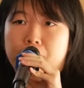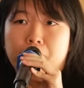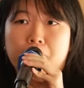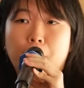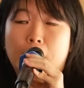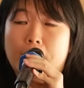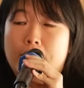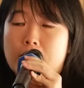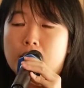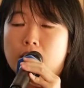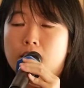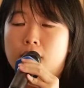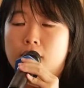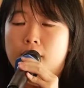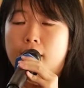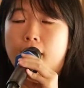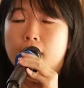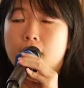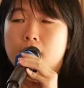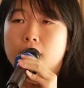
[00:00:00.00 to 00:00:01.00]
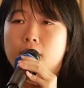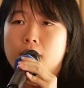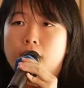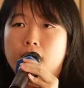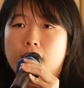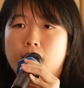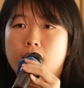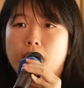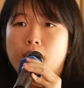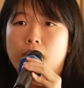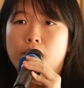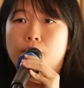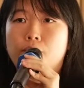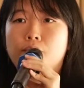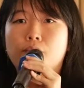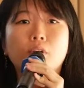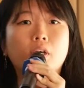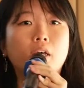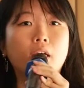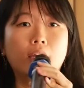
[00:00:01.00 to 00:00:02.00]
person that they
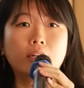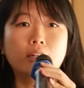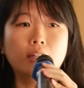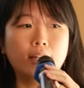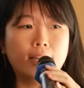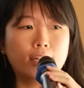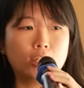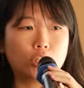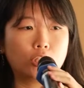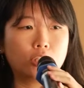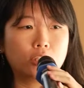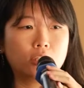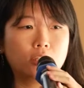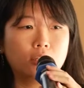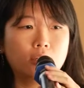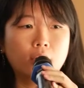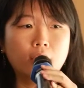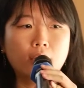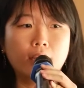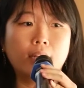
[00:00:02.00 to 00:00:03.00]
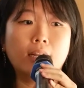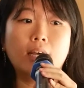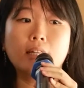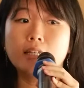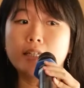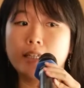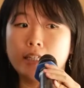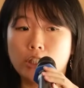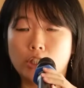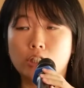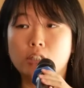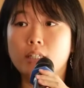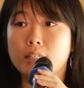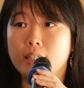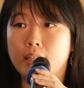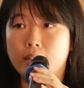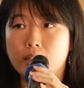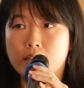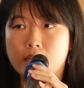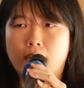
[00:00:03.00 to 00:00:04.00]
have an allegation
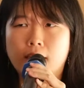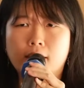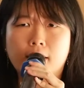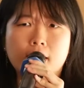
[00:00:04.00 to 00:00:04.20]
against? Are they